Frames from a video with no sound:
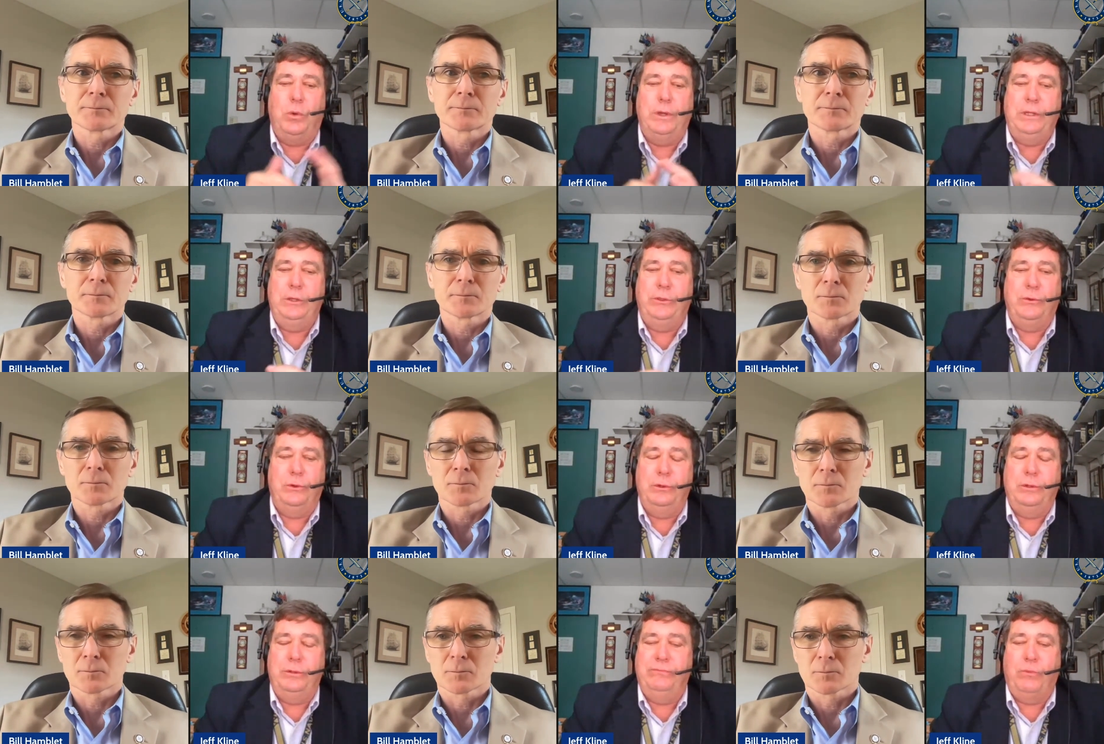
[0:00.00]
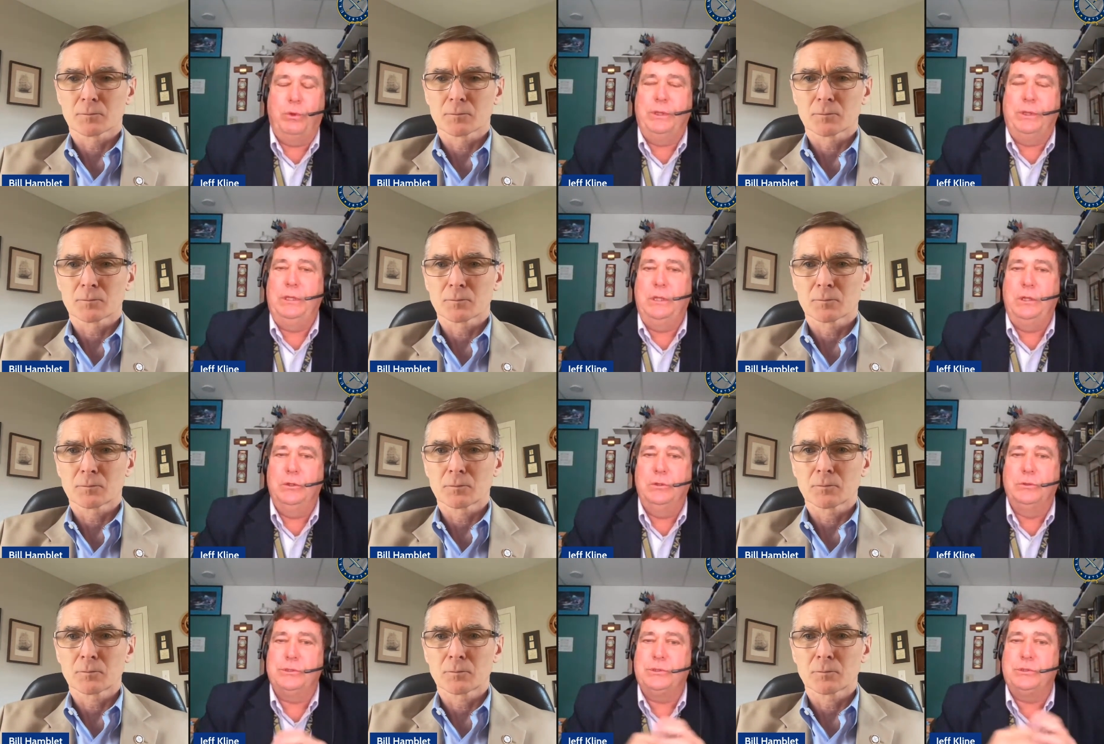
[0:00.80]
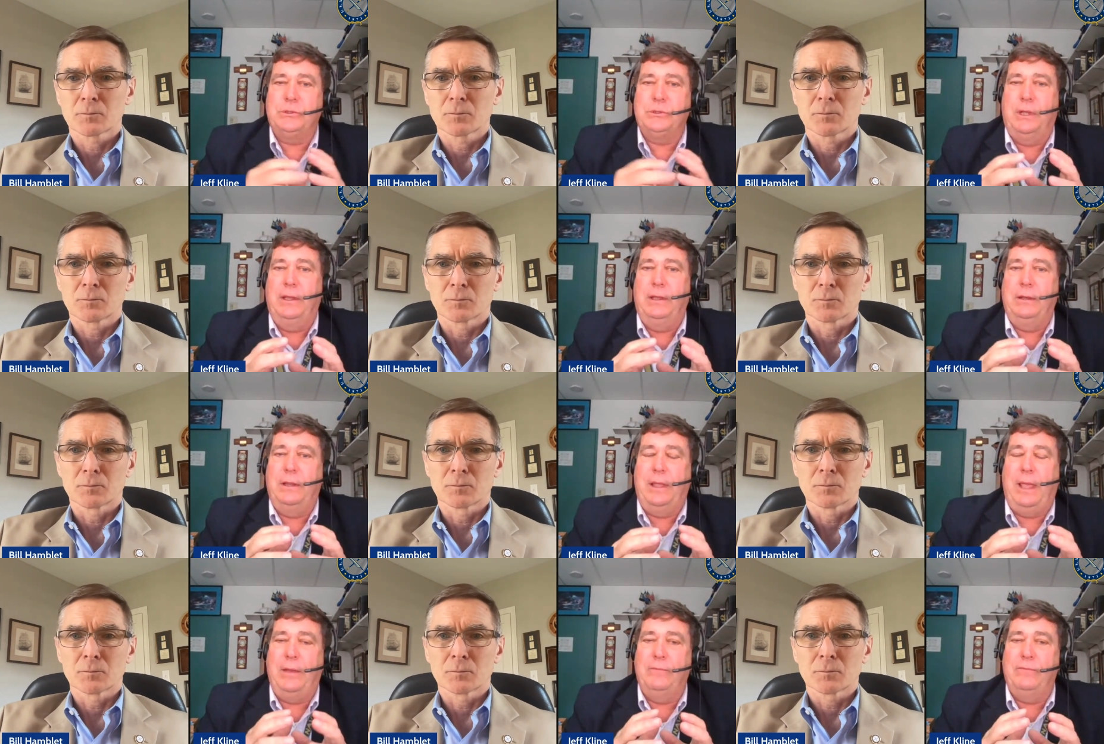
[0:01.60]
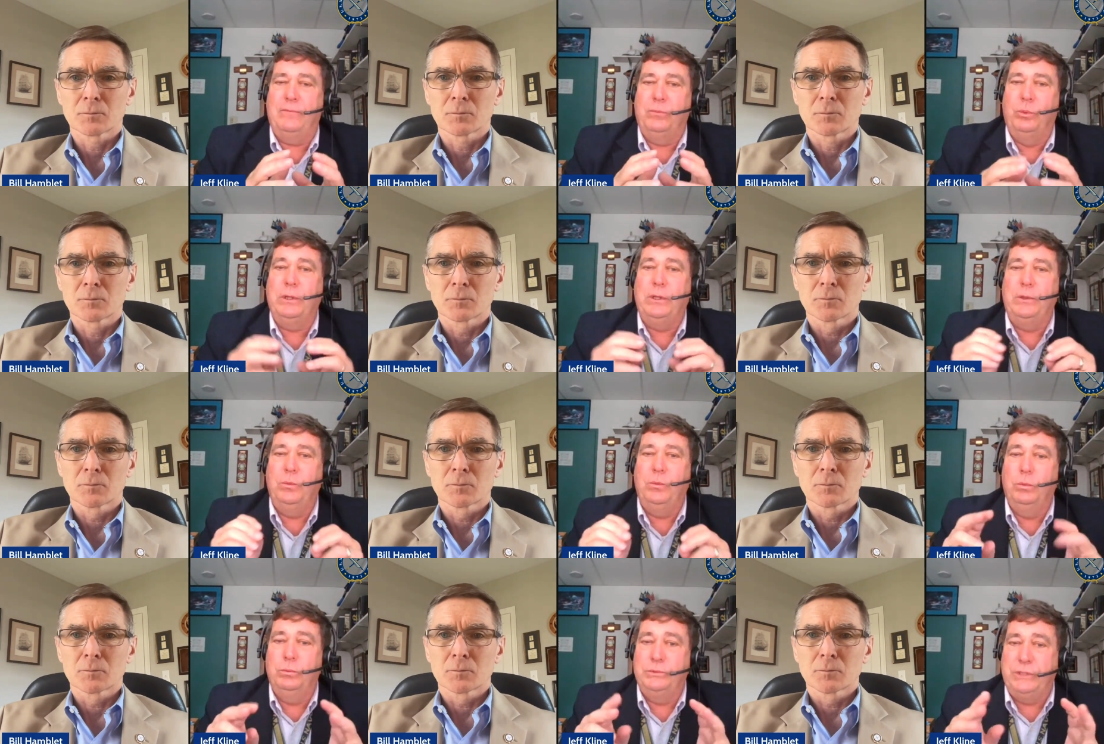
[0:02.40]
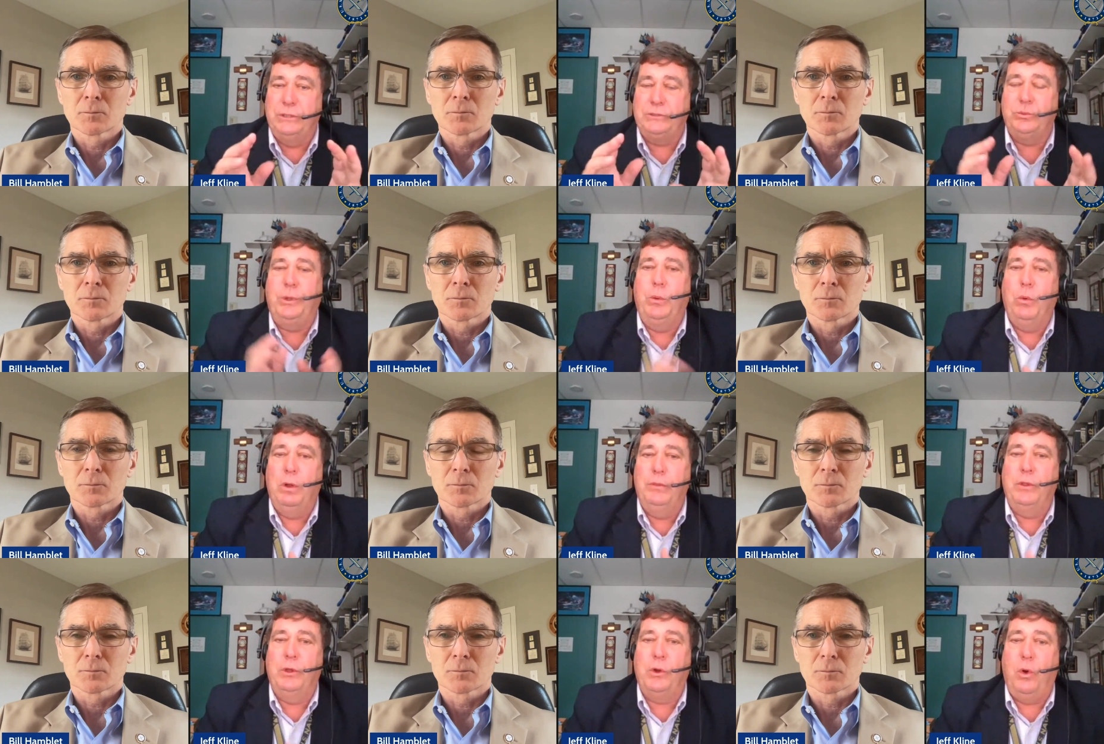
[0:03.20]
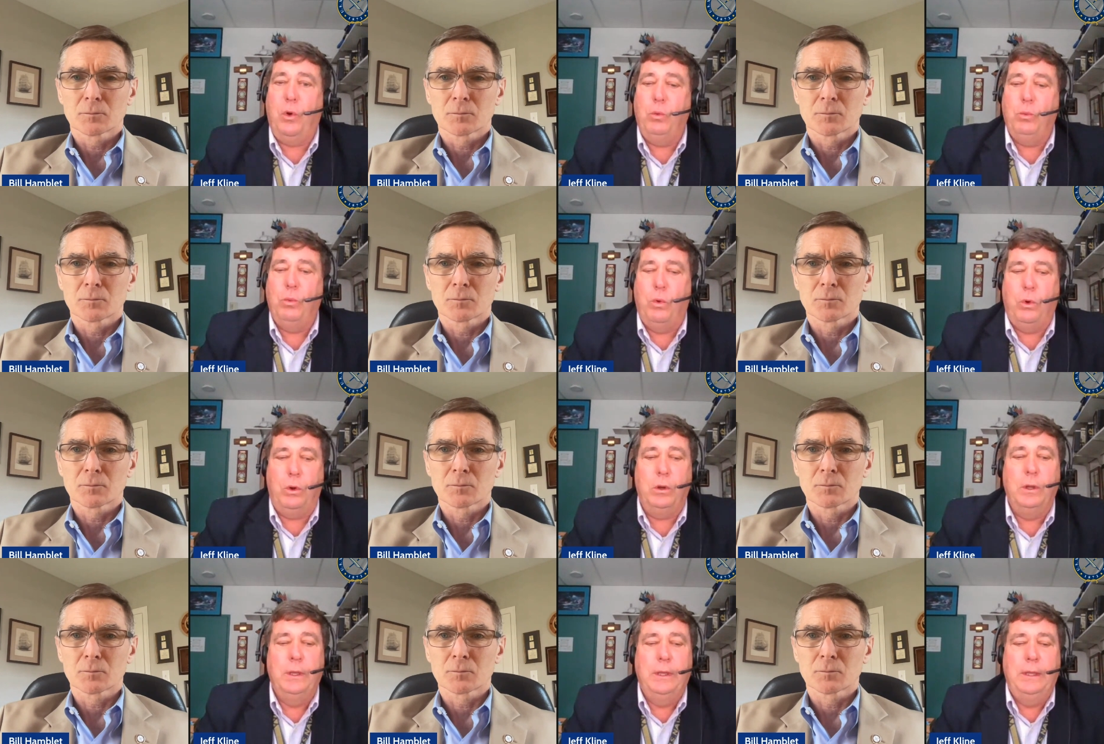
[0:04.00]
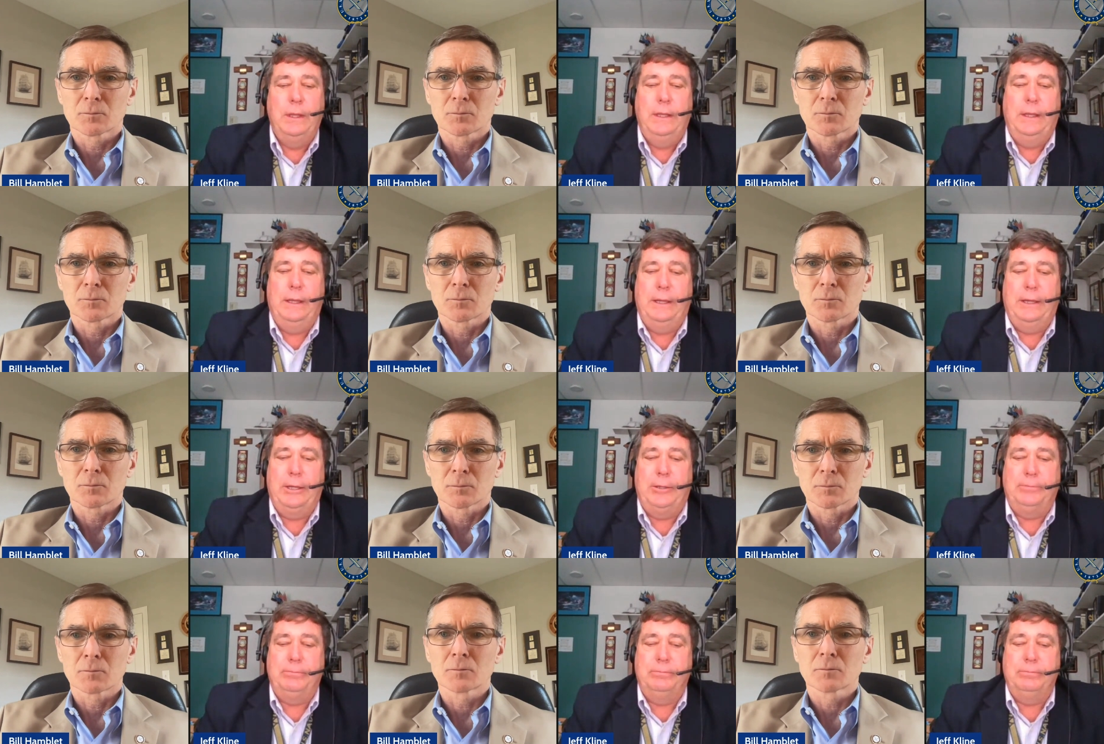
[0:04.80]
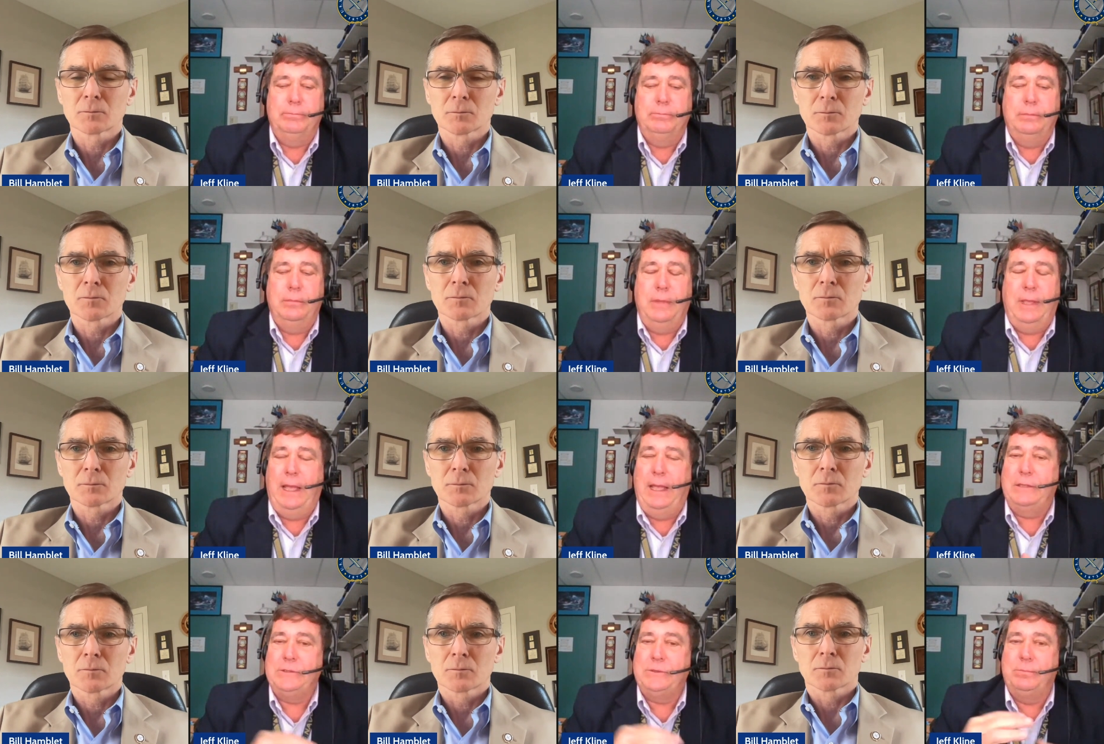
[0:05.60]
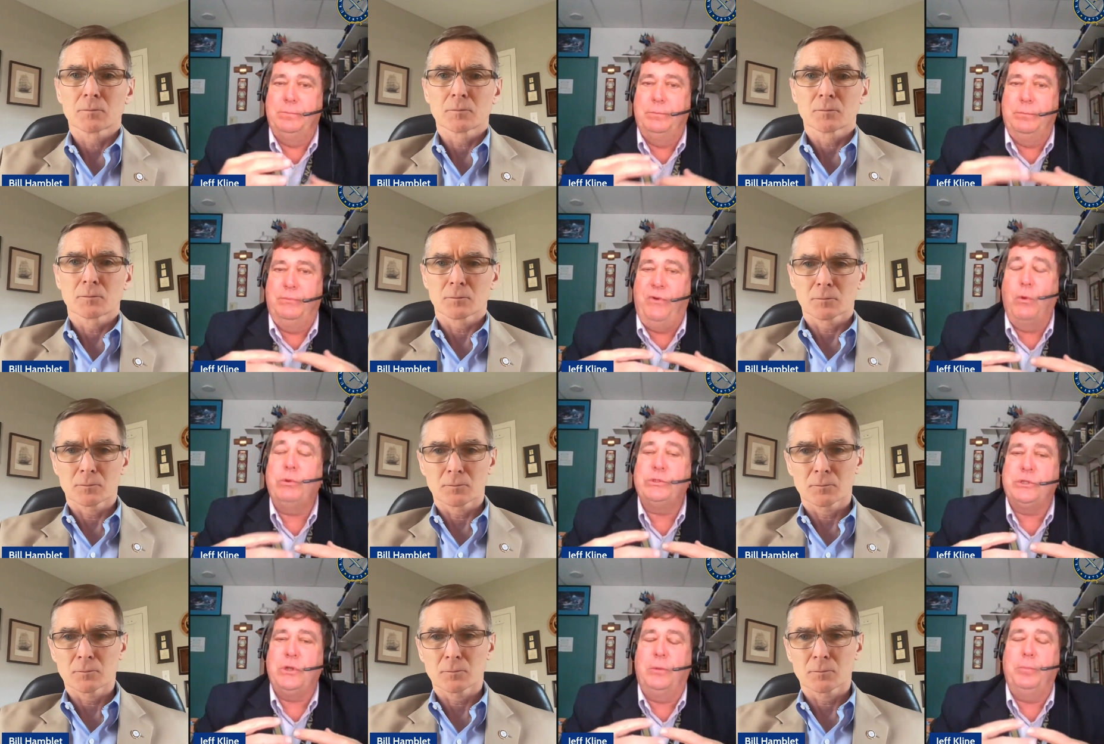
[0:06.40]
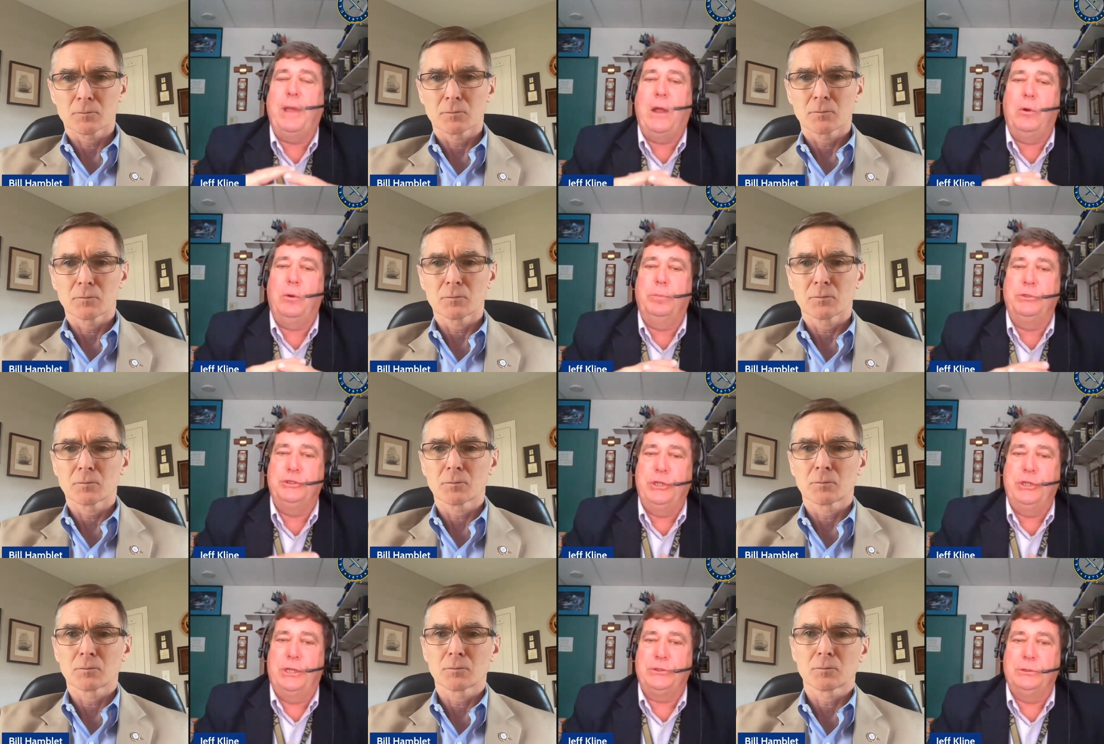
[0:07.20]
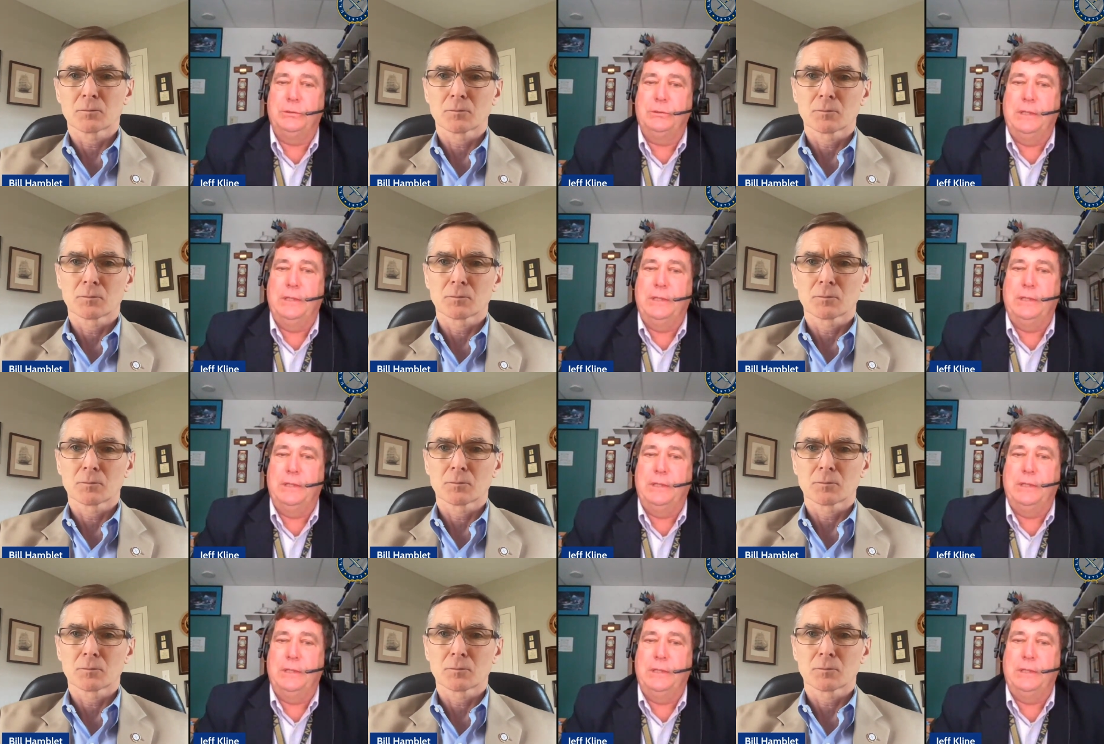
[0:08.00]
Speaker 1: 20, 30, 40 years, have really, since we won the Cold War, has focused on power projection.